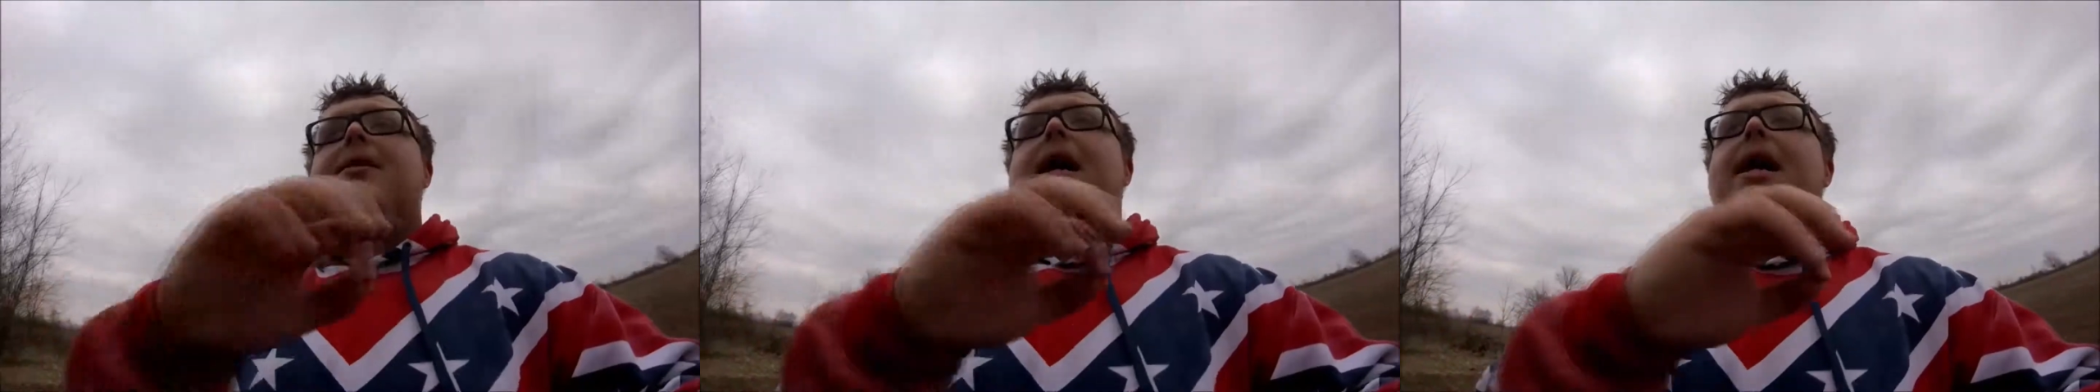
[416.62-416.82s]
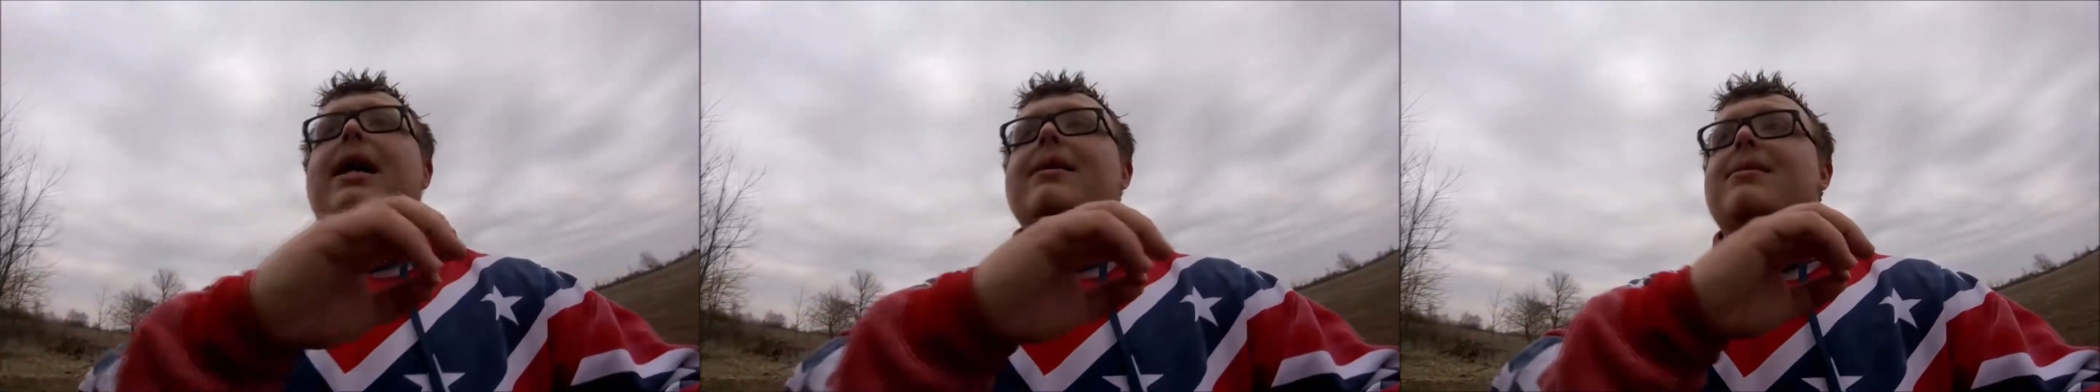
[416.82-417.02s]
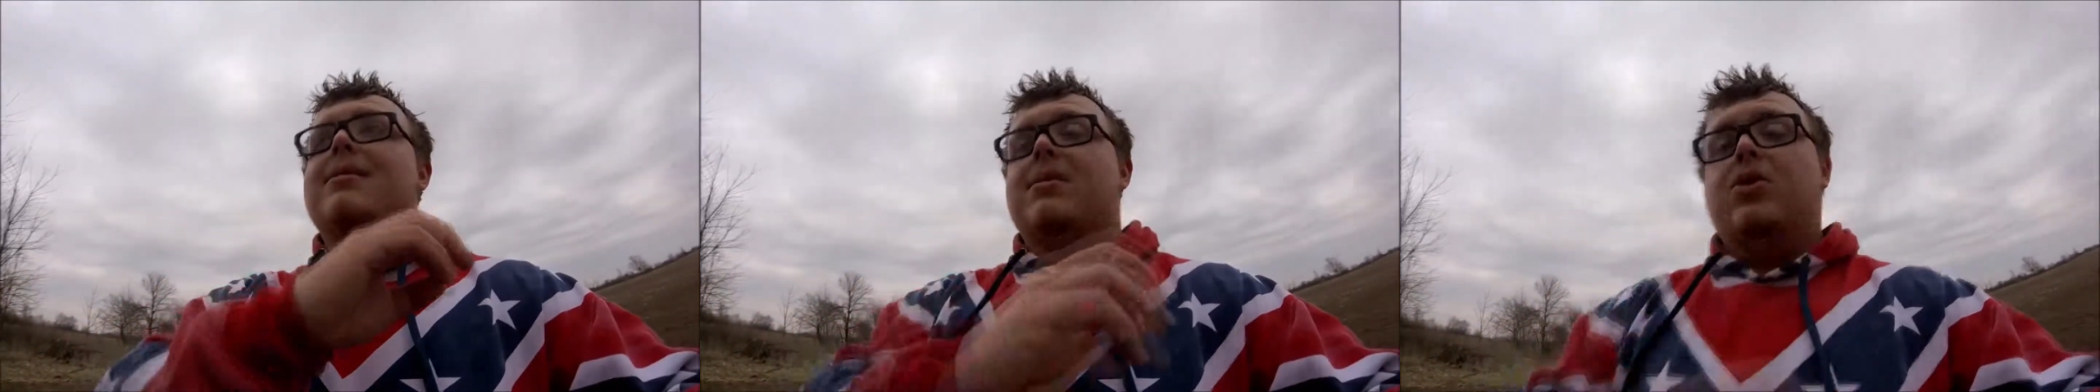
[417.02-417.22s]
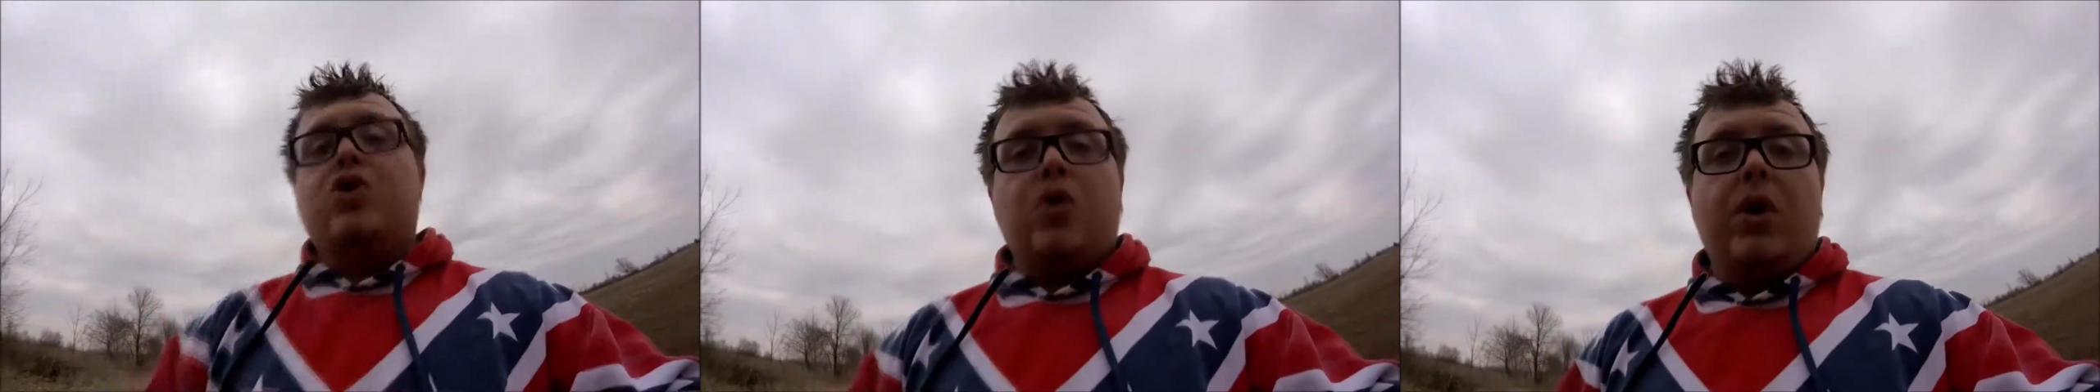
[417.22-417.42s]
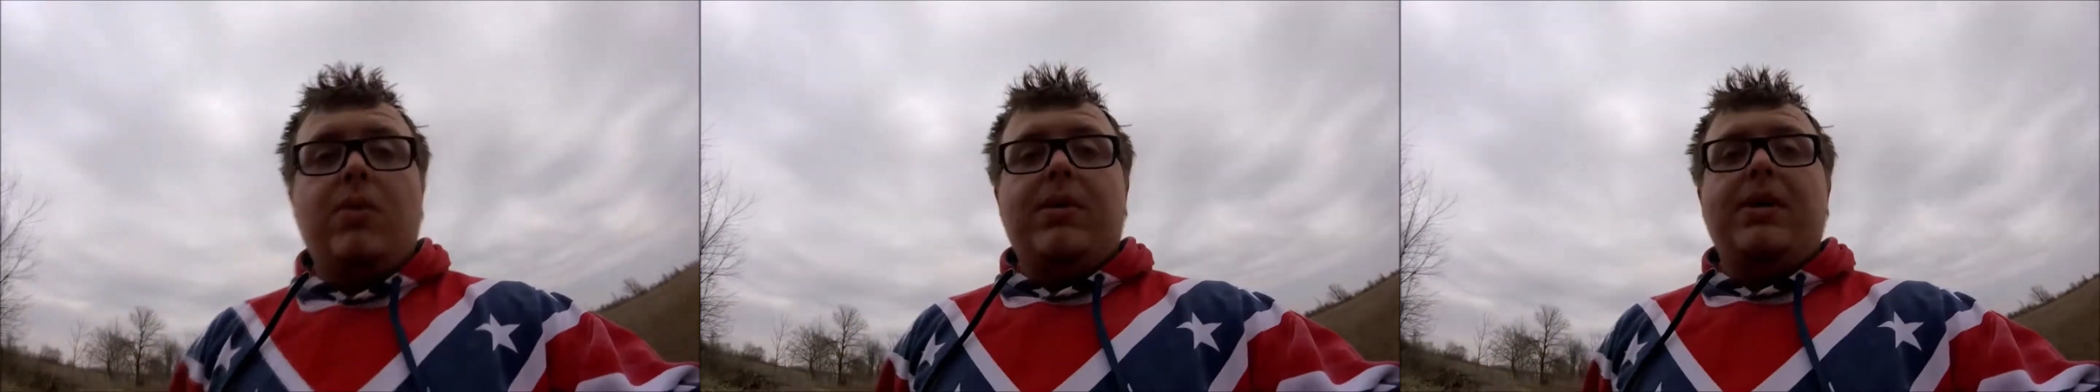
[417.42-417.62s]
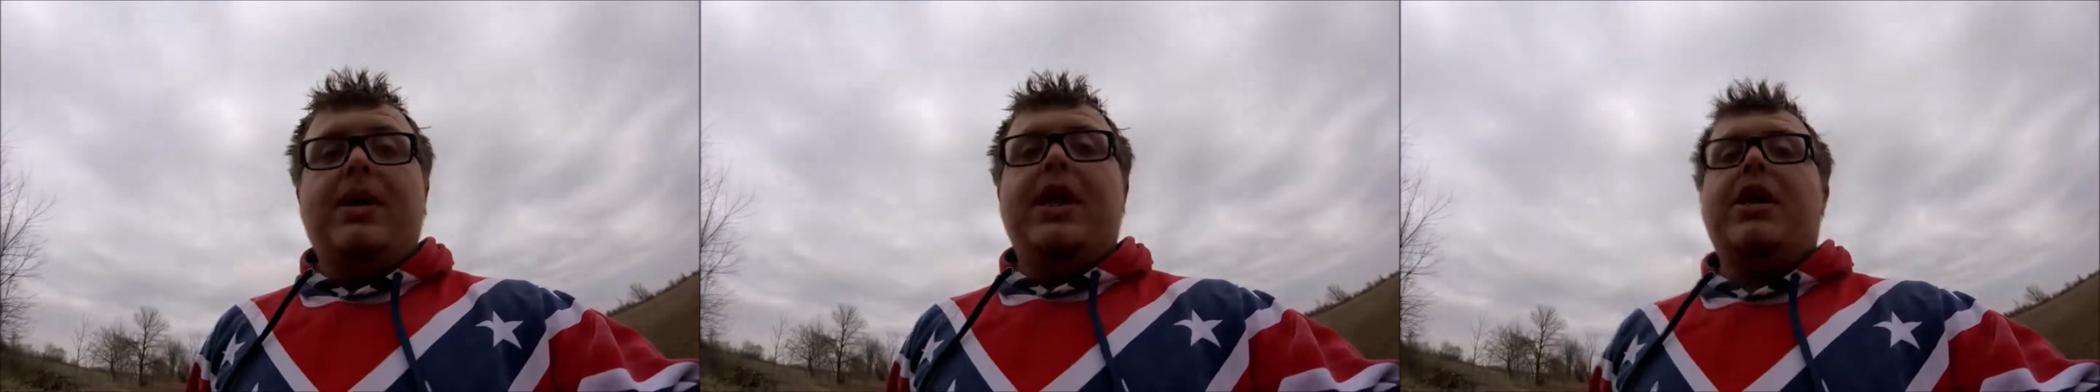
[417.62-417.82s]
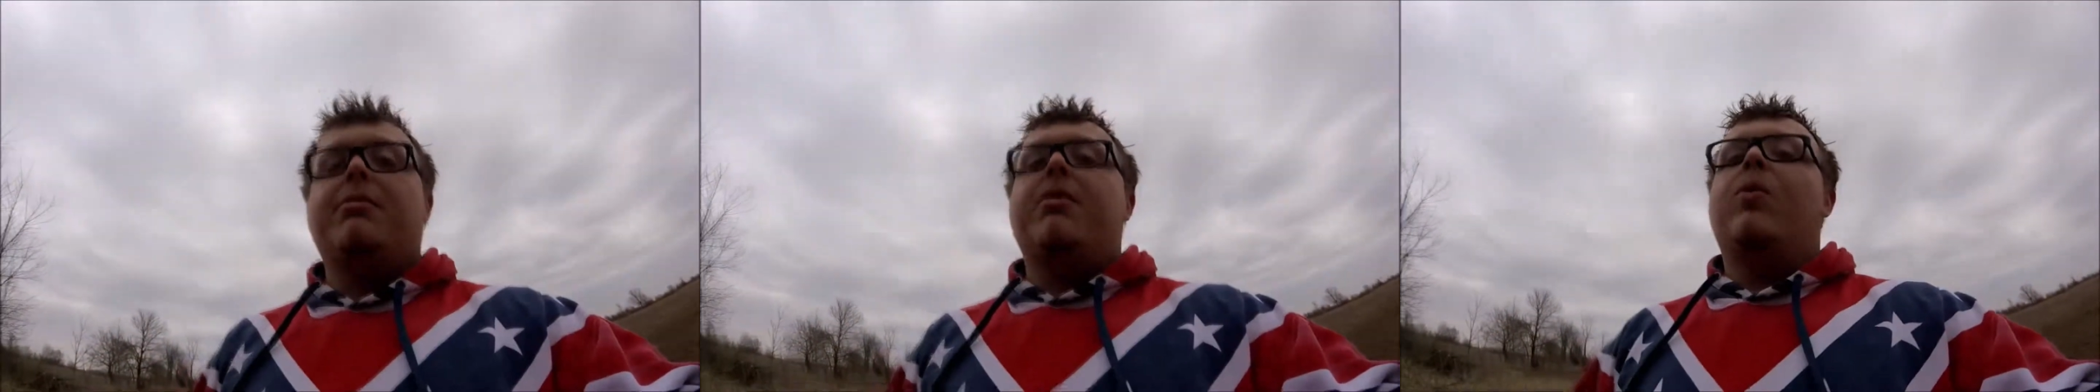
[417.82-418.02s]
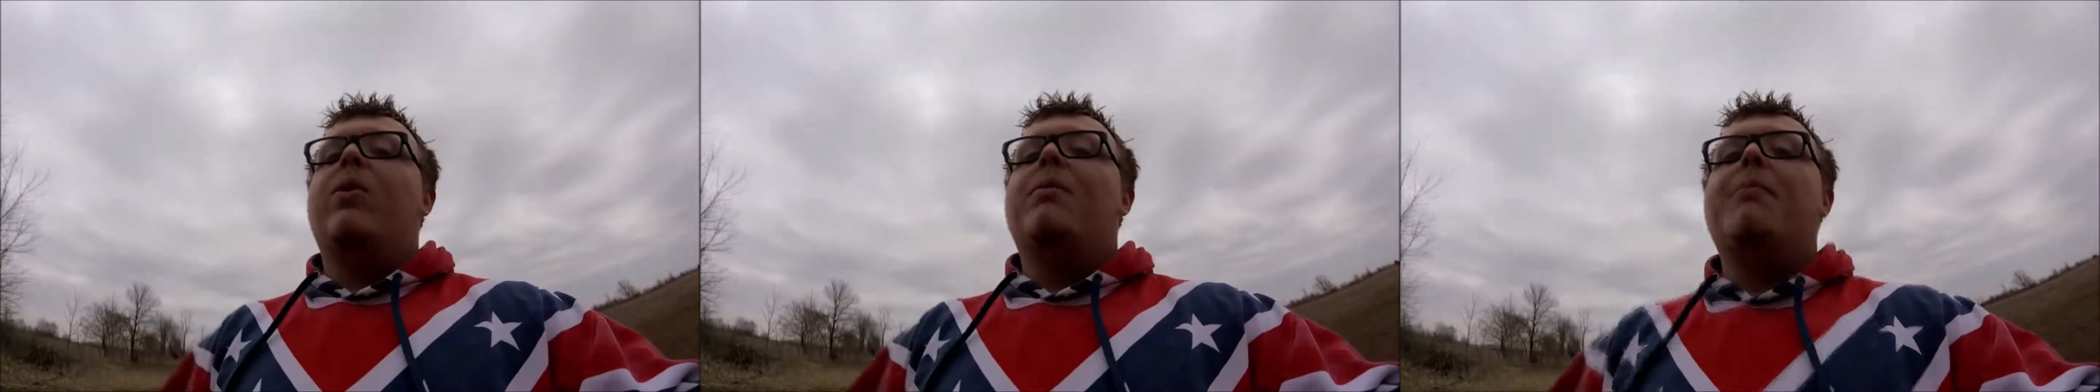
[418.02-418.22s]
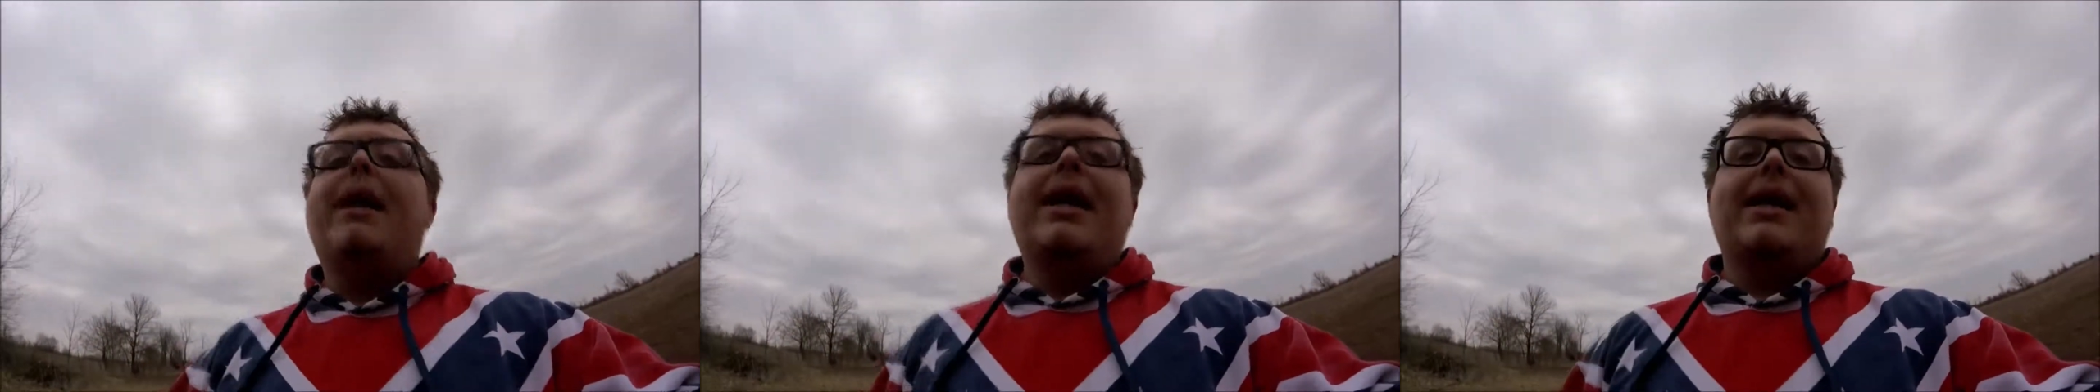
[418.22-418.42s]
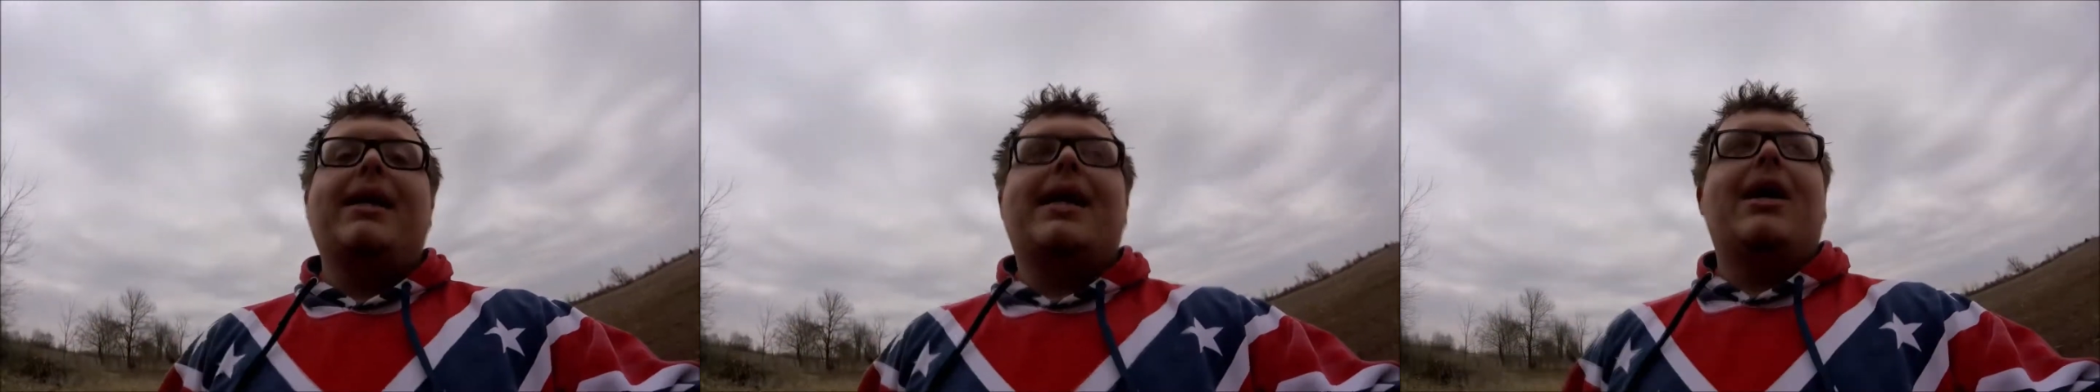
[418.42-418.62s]
side gets destroyed with deer, but we
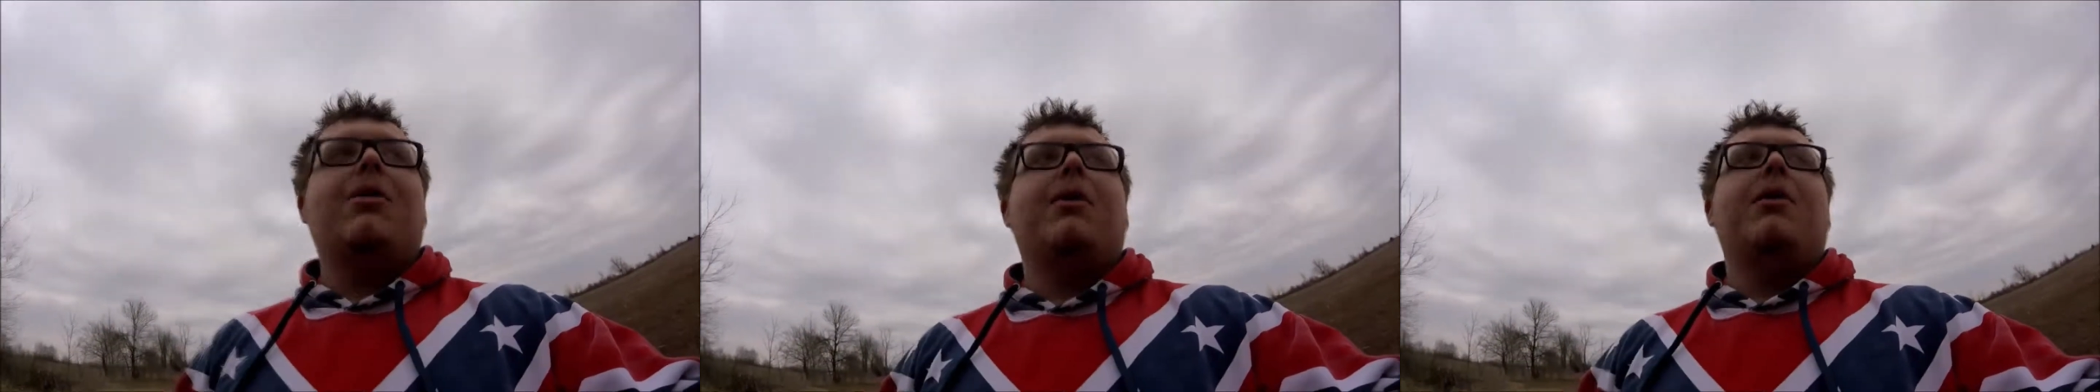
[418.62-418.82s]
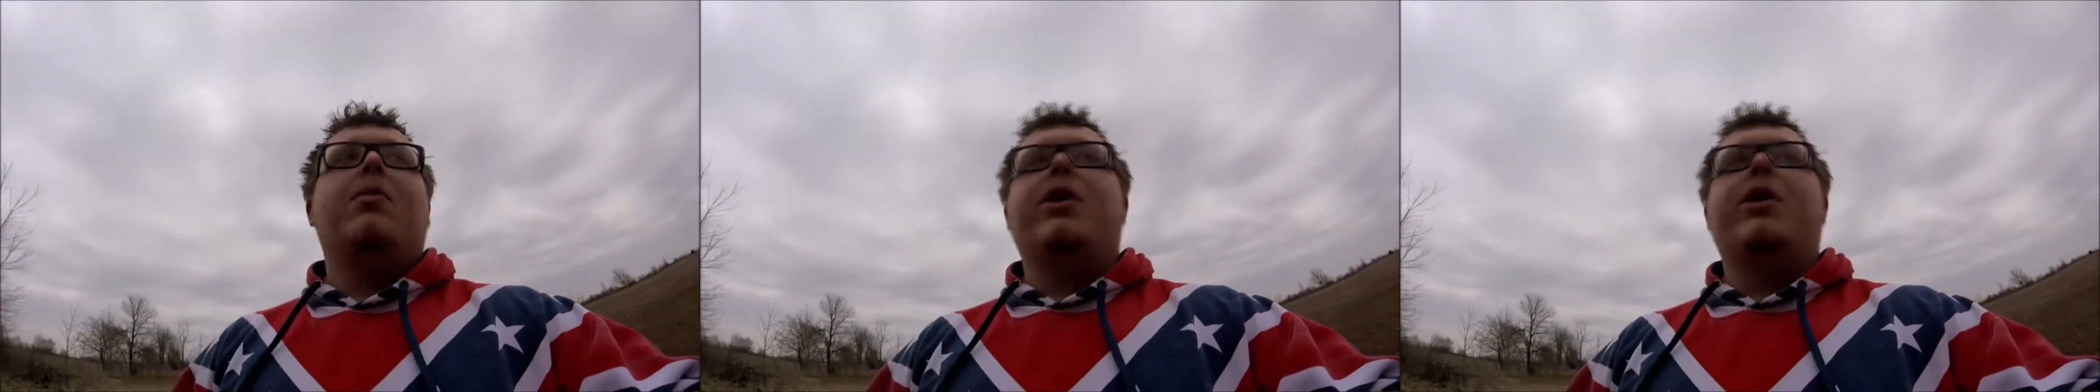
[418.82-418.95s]
make it that way.